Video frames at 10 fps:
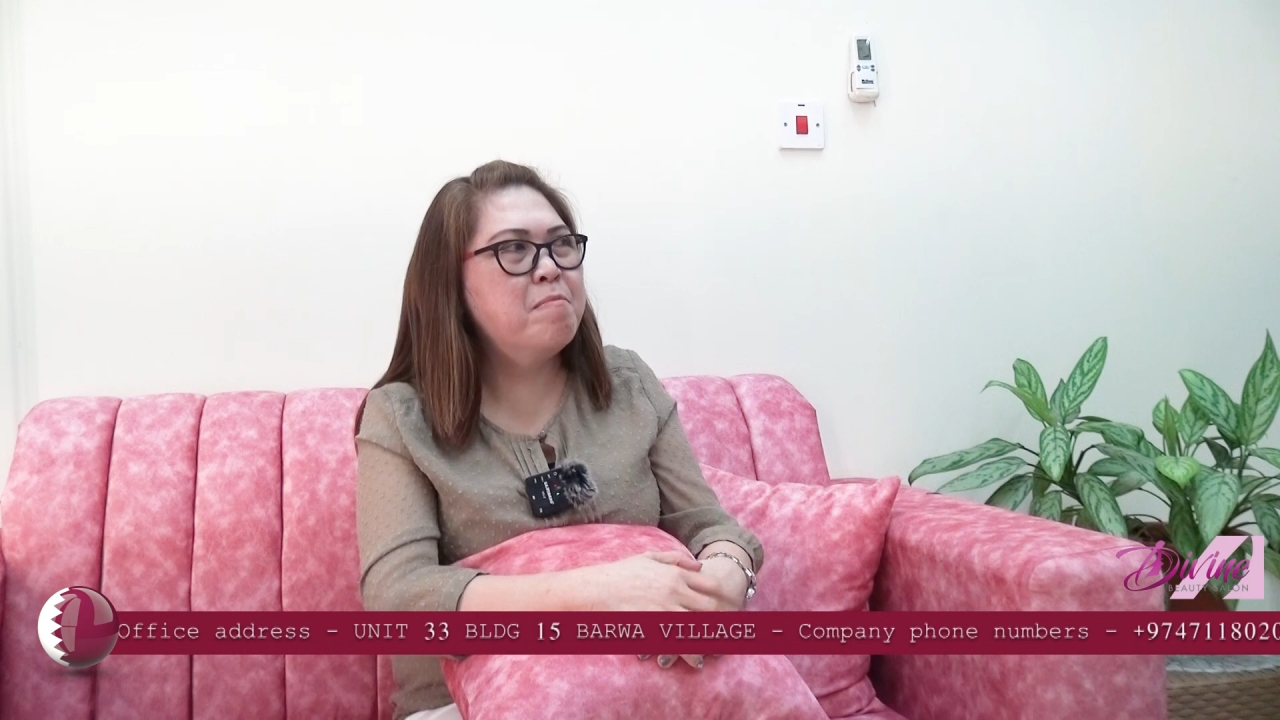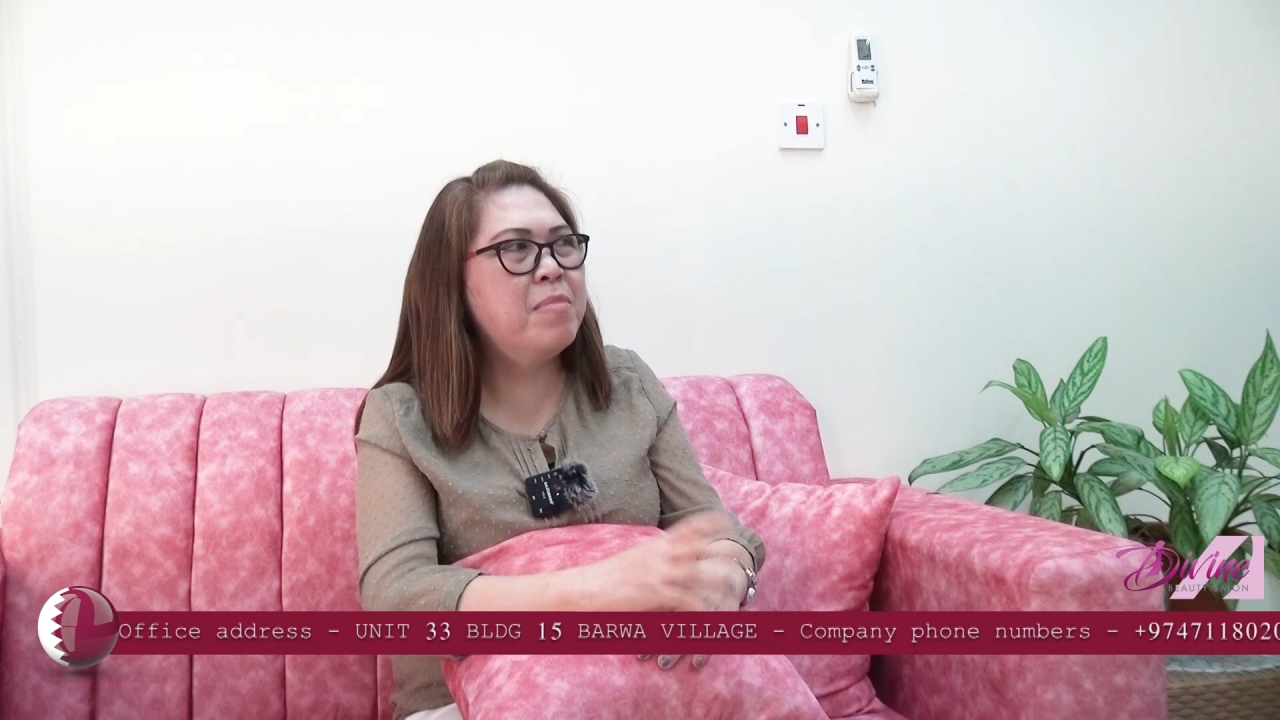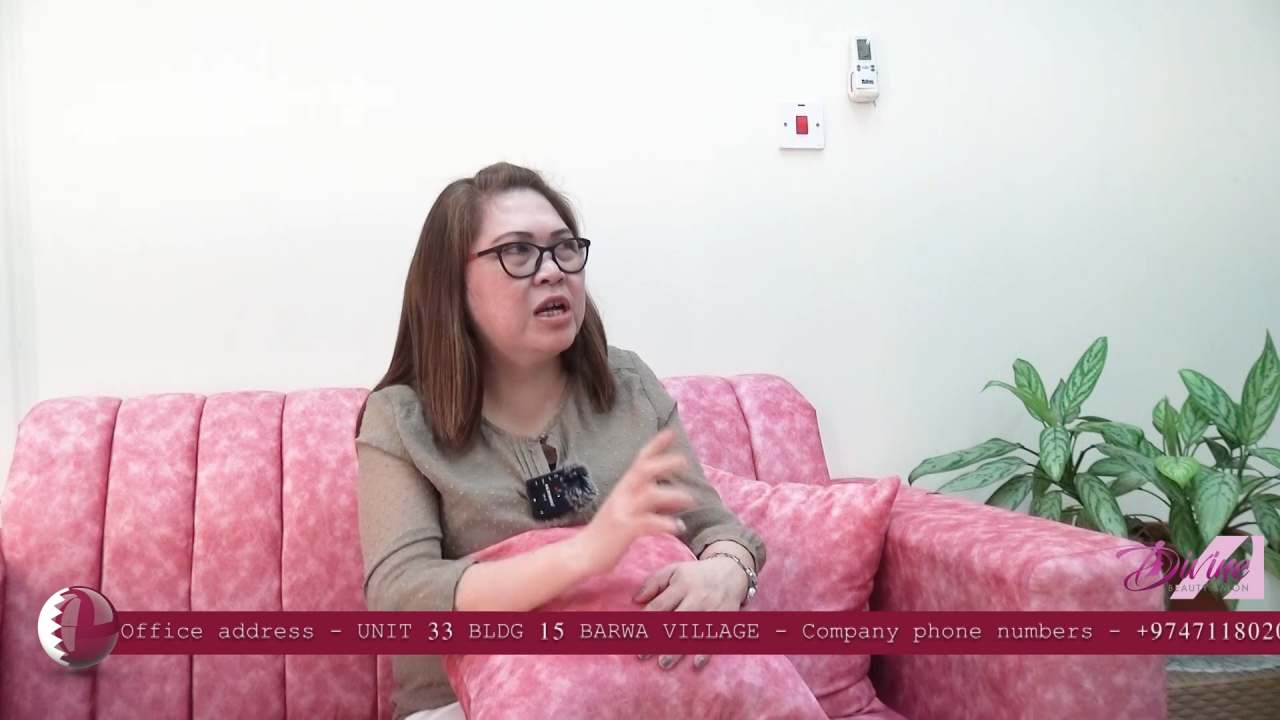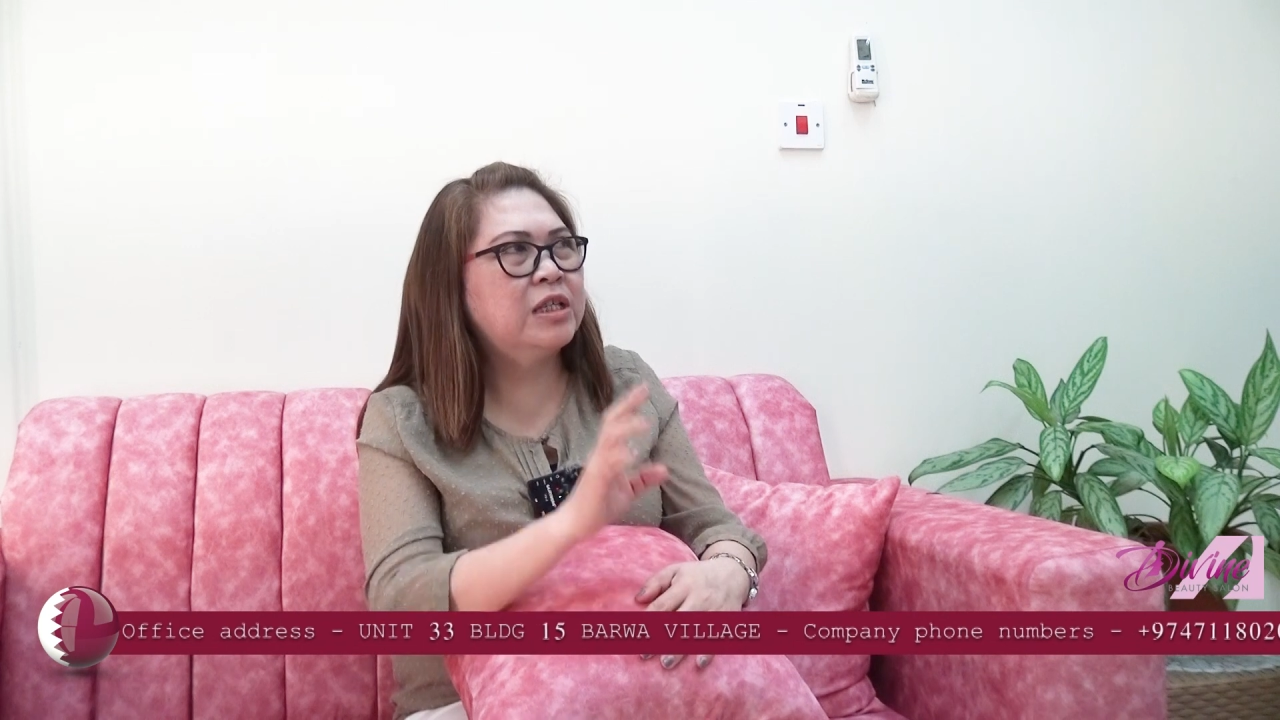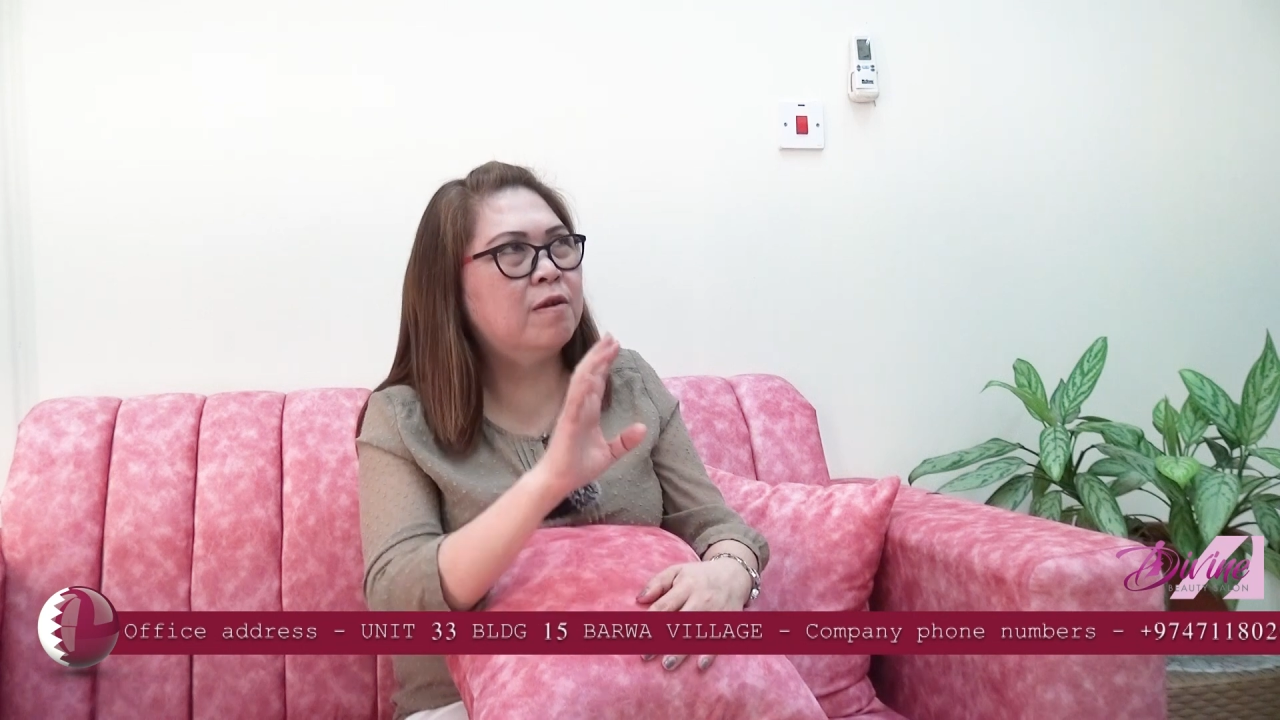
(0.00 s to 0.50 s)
but